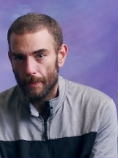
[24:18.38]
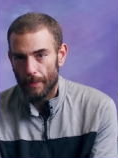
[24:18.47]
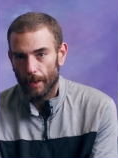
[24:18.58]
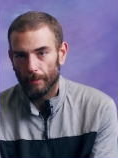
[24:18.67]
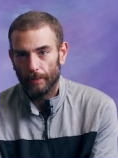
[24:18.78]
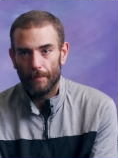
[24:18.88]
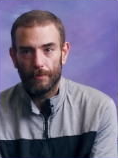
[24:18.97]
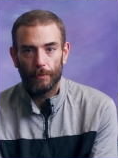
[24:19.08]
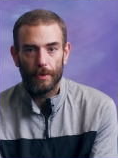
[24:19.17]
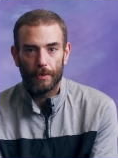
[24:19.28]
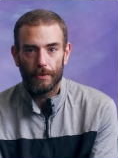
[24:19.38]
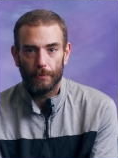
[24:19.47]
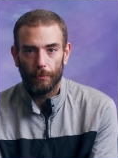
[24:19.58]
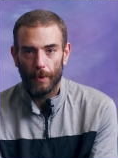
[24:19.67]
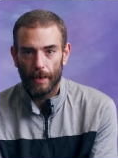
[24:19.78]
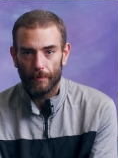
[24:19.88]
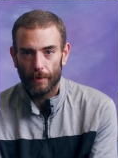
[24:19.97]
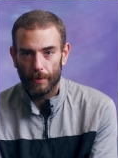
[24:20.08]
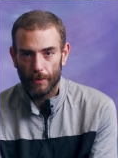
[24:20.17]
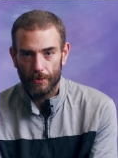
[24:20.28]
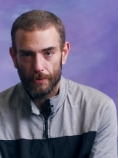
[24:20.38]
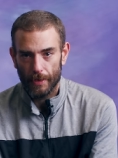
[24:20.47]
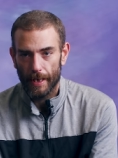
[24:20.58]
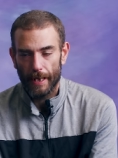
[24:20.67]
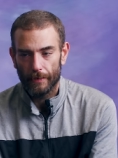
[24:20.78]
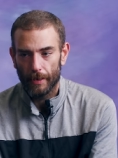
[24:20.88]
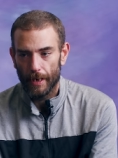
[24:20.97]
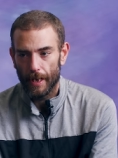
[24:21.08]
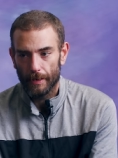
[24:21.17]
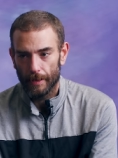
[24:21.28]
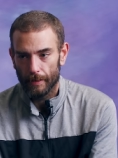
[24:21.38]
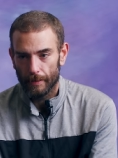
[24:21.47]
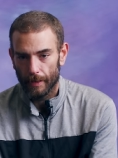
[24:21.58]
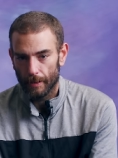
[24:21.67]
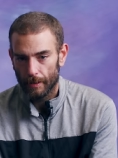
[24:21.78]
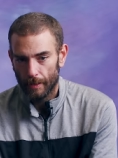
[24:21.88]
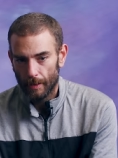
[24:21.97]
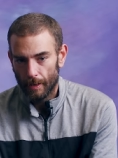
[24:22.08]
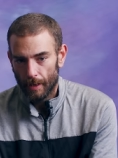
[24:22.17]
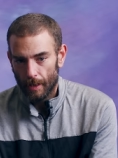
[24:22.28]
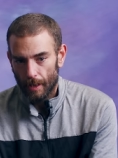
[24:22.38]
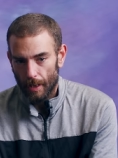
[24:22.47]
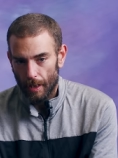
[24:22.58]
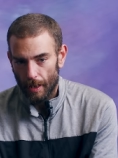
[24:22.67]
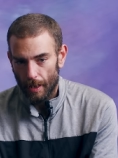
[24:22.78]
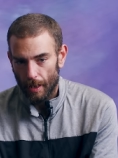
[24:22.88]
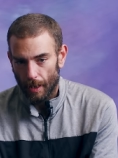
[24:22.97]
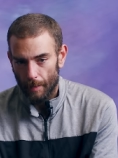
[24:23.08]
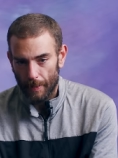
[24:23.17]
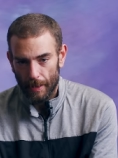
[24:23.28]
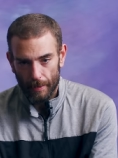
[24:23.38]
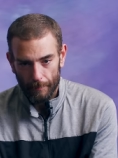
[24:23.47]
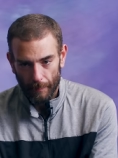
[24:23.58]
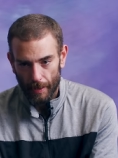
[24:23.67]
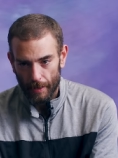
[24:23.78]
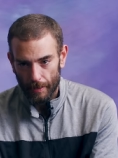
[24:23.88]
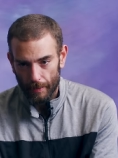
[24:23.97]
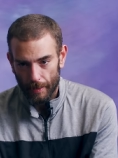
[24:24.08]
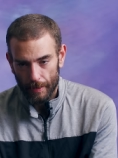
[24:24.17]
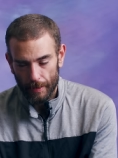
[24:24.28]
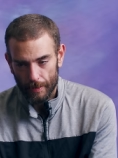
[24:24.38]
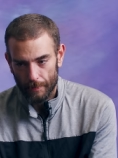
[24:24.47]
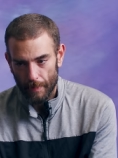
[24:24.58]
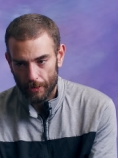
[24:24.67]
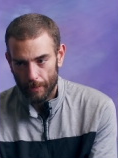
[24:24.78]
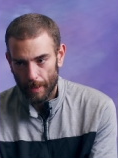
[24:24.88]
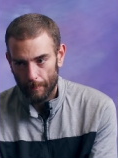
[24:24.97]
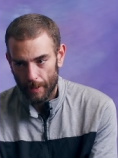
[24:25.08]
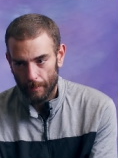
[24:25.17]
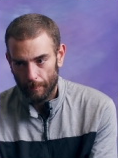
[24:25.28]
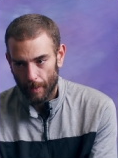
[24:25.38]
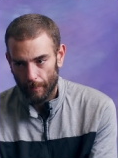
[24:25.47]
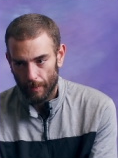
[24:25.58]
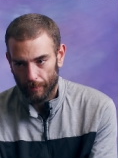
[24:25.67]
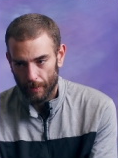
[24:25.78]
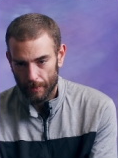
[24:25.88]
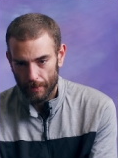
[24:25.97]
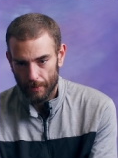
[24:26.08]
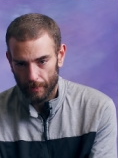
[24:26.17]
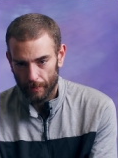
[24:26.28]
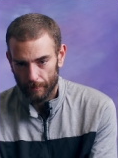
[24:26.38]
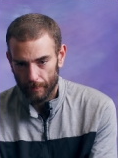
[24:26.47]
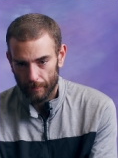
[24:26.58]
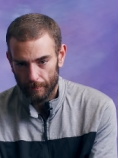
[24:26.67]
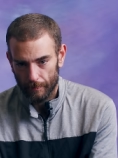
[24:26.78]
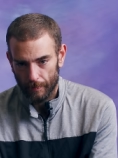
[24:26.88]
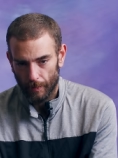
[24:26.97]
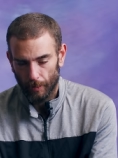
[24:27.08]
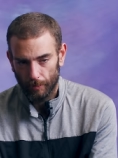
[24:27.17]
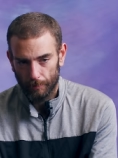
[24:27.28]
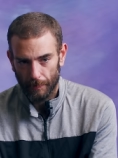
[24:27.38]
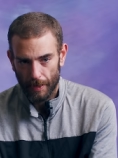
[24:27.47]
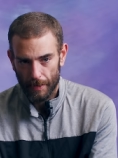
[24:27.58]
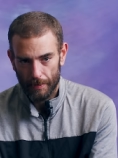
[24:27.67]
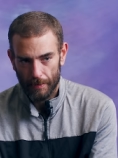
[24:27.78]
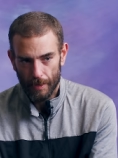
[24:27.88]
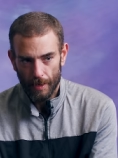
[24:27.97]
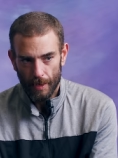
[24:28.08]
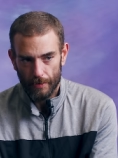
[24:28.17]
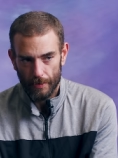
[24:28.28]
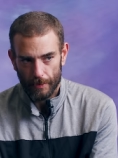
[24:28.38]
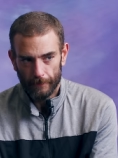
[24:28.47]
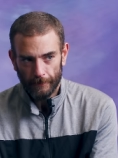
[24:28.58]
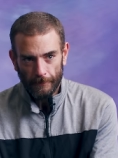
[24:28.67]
They're left with whatever notions they had in their head, and uh, I bet my anything's mentioned about me, my wife goes into a hold breath, just